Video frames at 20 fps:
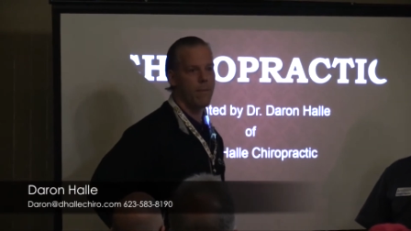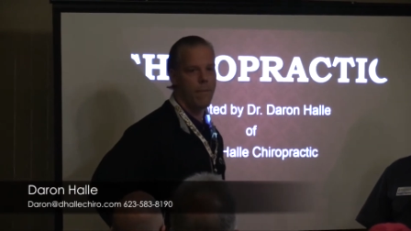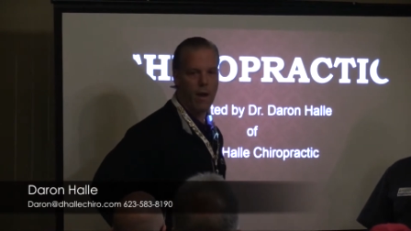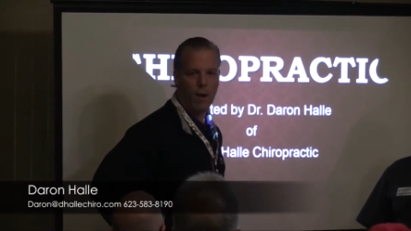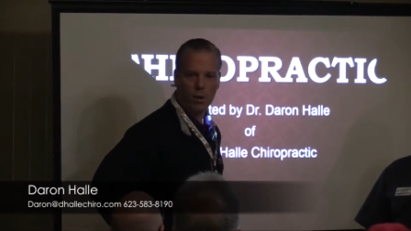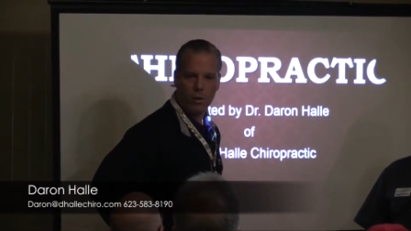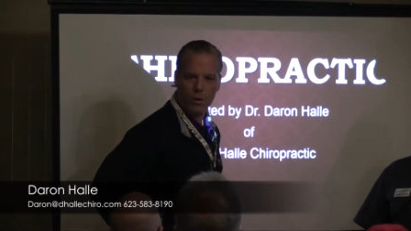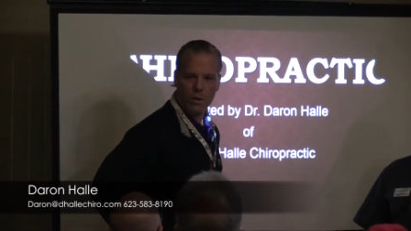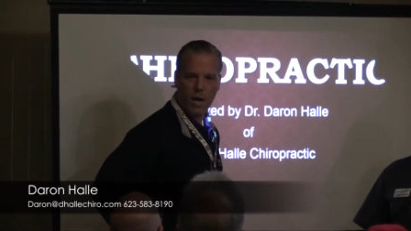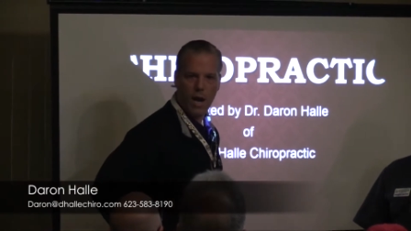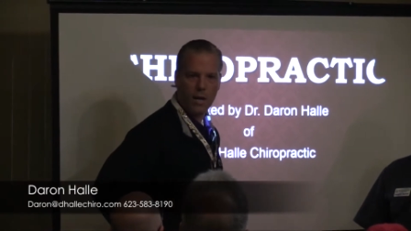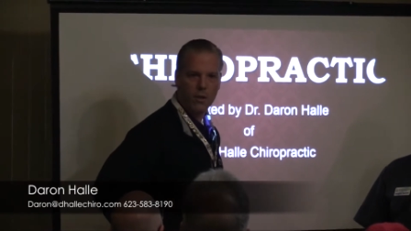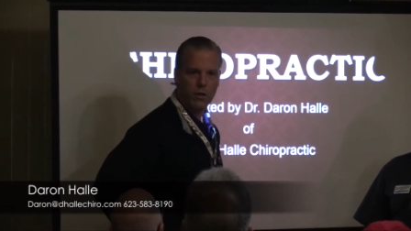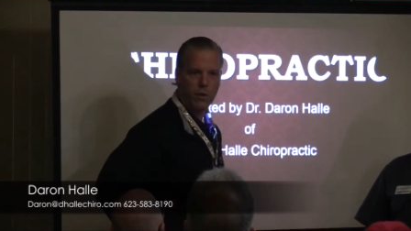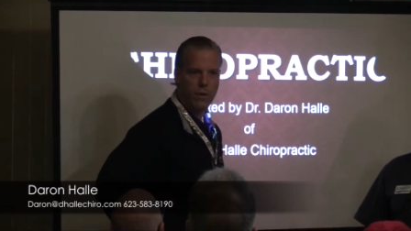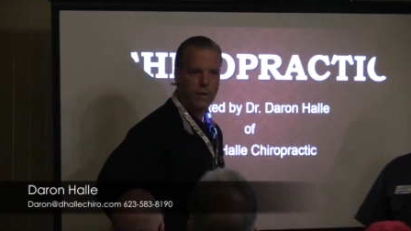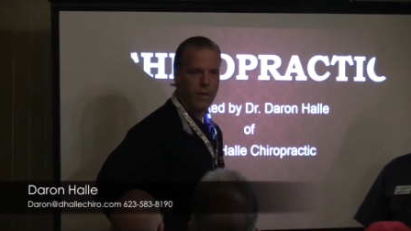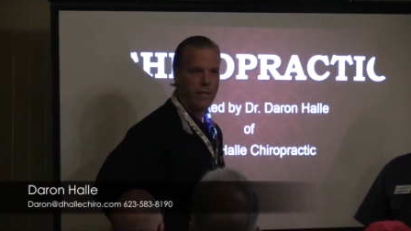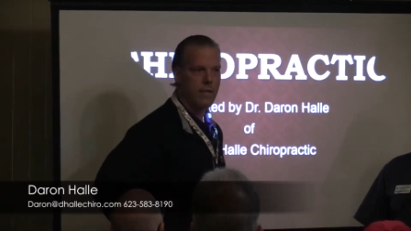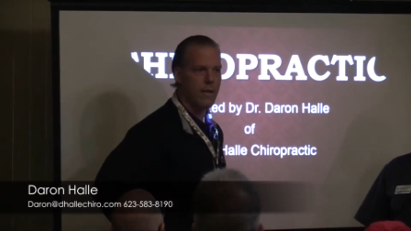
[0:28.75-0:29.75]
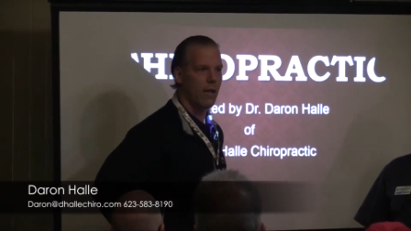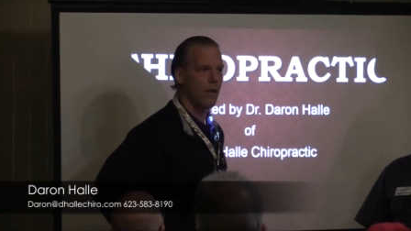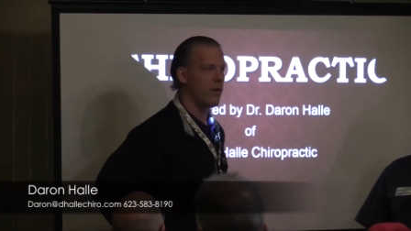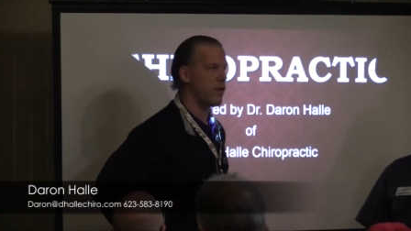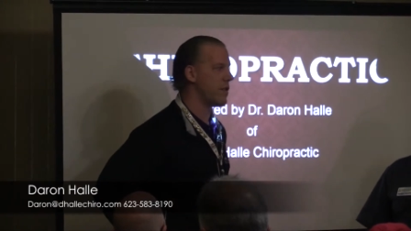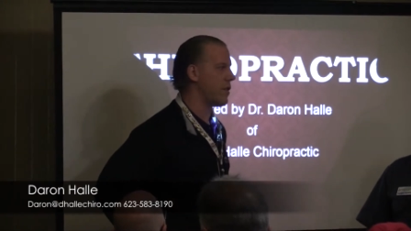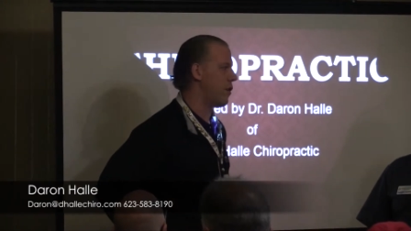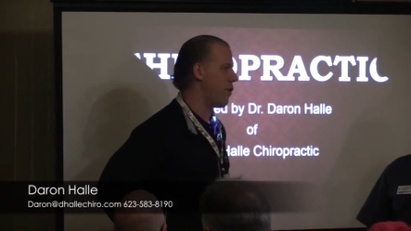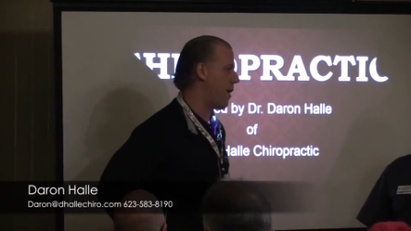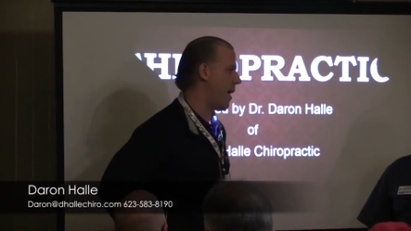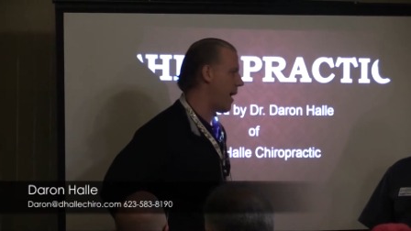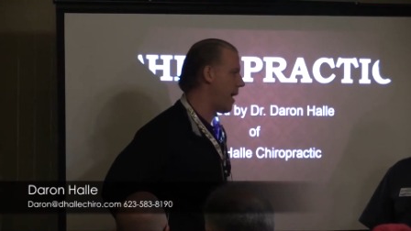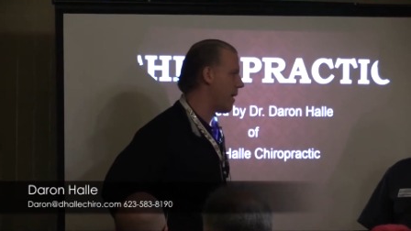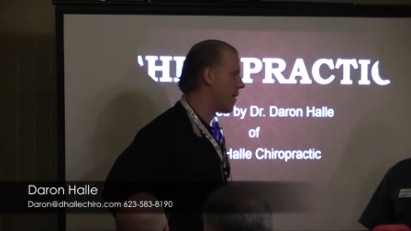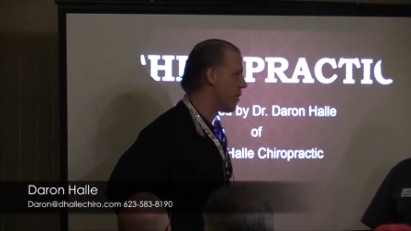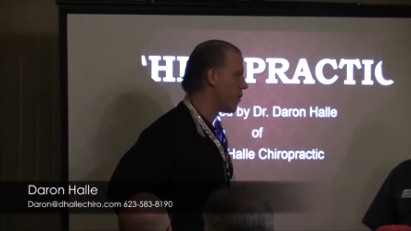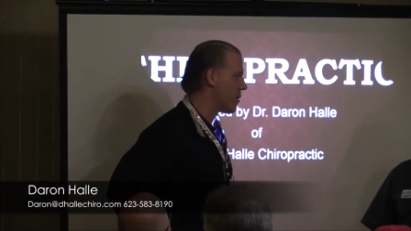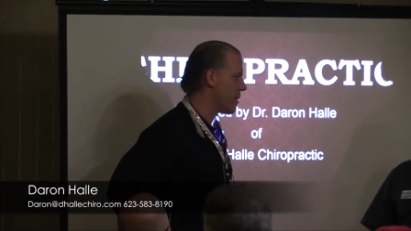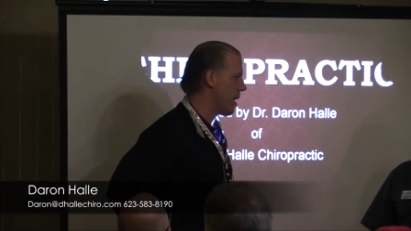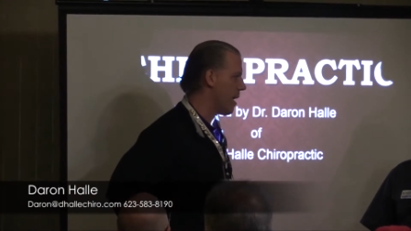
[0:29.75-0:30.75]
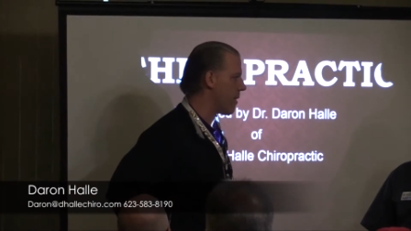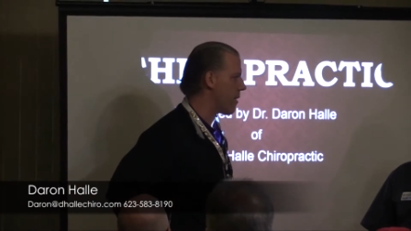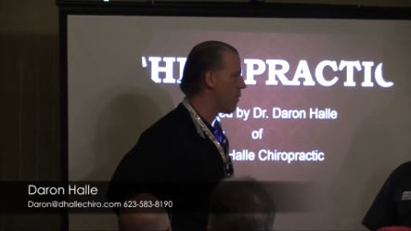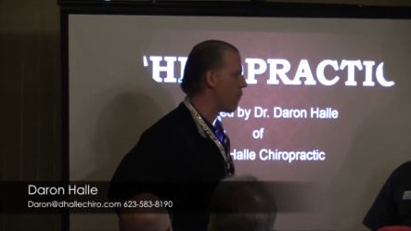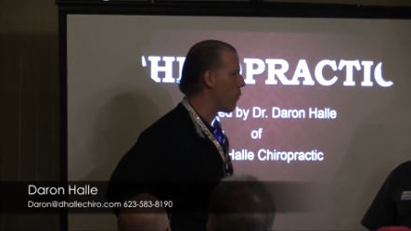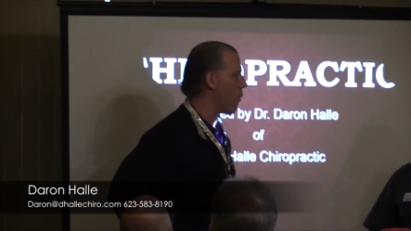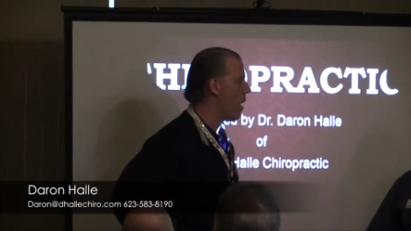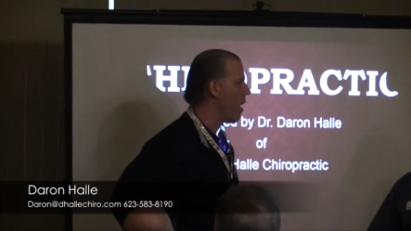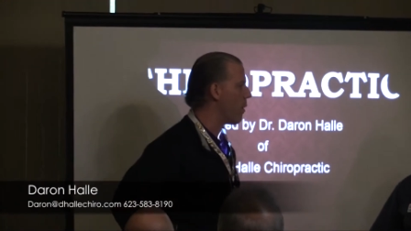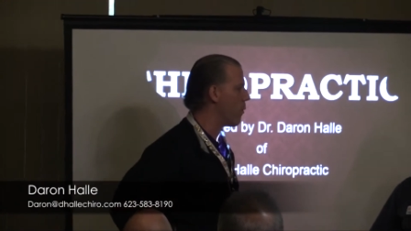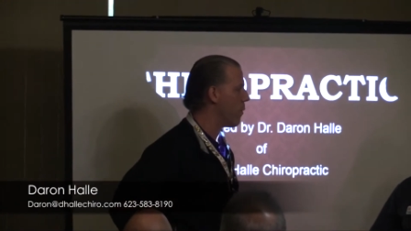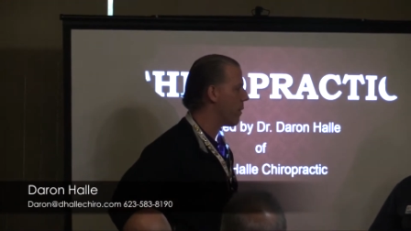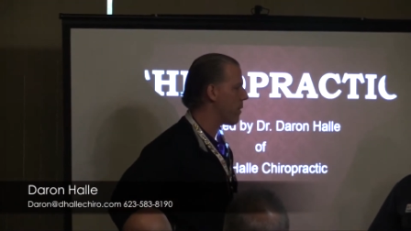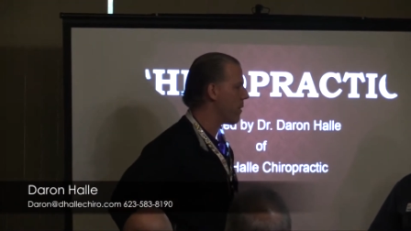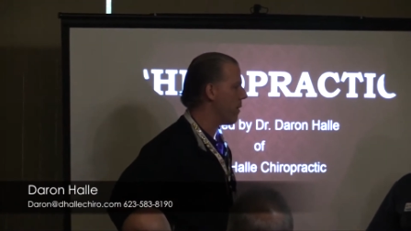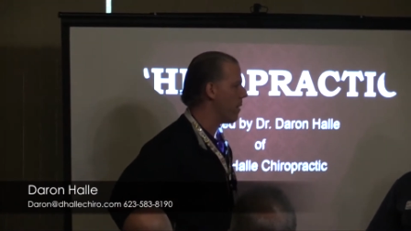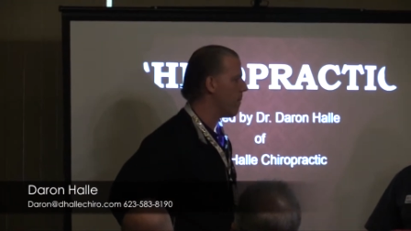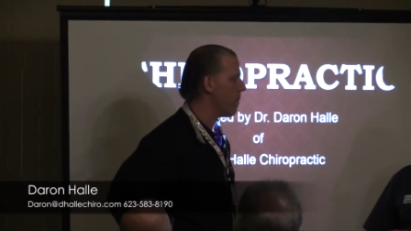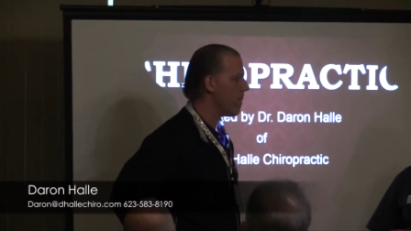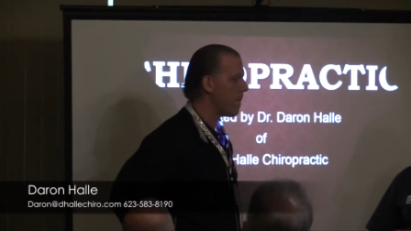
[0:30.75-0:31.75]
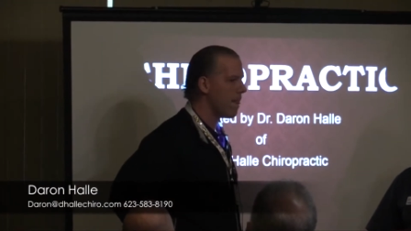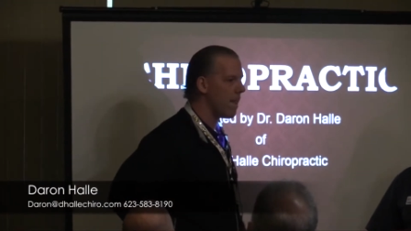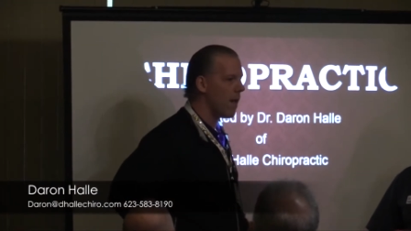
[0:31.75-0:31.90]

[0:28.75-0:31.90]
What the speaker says: medical doctor and they tell her it's in her head, there's nothing wrong with her.